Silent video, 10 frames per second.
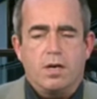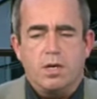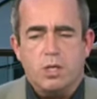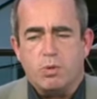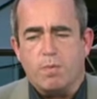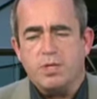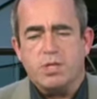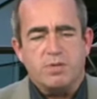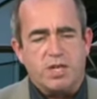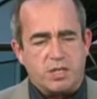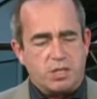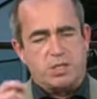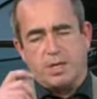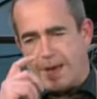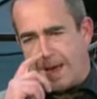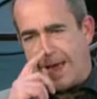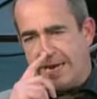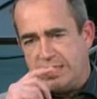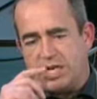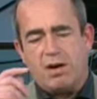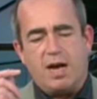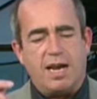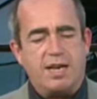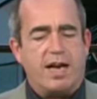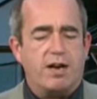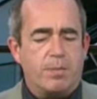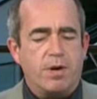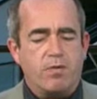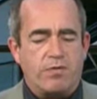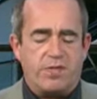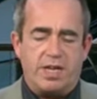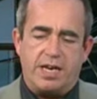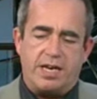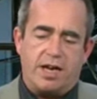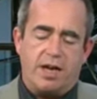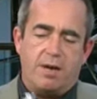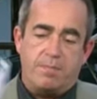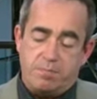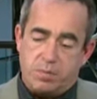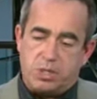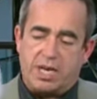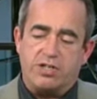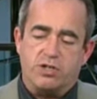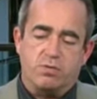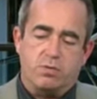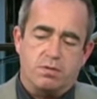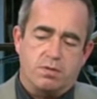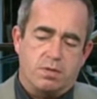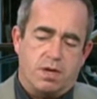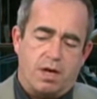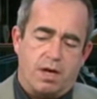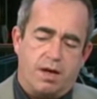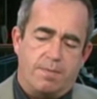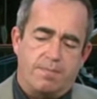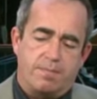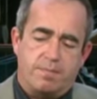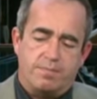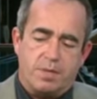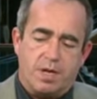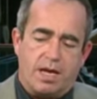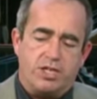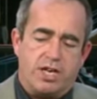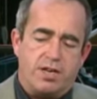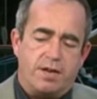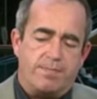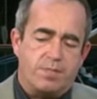Swapping subjects entirely now, coming off the scheduled agenda,